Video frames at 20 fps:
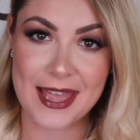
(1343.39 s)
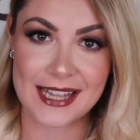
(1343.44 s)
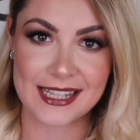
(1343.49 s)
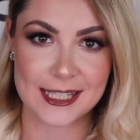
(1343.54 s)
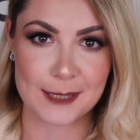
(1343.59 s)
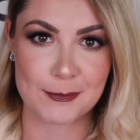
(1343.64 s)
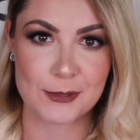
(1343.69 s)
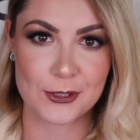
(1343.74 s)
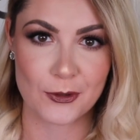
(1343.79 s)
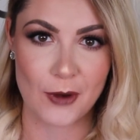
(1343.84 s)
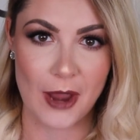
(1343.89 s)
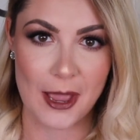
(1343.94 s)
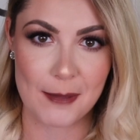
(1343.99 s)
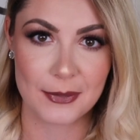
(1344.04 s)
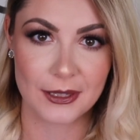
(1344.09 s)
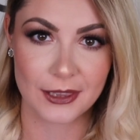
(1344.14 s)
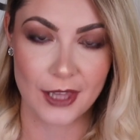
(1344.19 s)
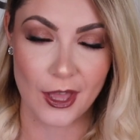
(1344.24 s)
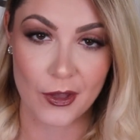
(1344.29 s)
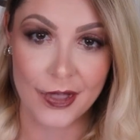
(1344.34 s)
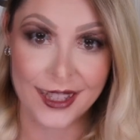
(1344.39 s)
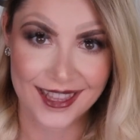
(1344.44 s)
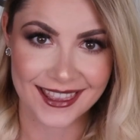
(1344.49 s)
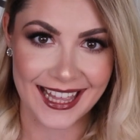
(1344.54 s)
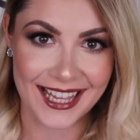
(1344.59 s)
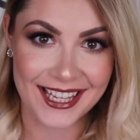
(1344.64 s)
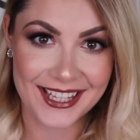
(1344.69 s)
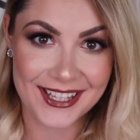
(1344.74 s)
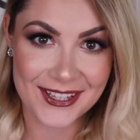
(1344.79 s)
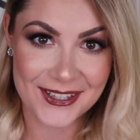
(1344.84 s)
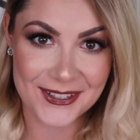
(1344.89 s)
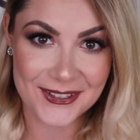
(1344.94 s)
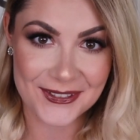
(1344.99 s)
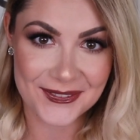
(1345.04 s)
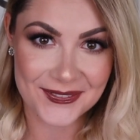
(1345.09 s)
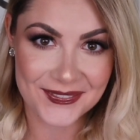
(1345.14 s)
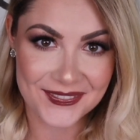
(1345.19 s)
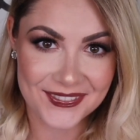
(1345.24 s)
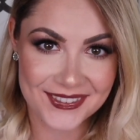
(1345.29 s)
and subscribe below. Thank you.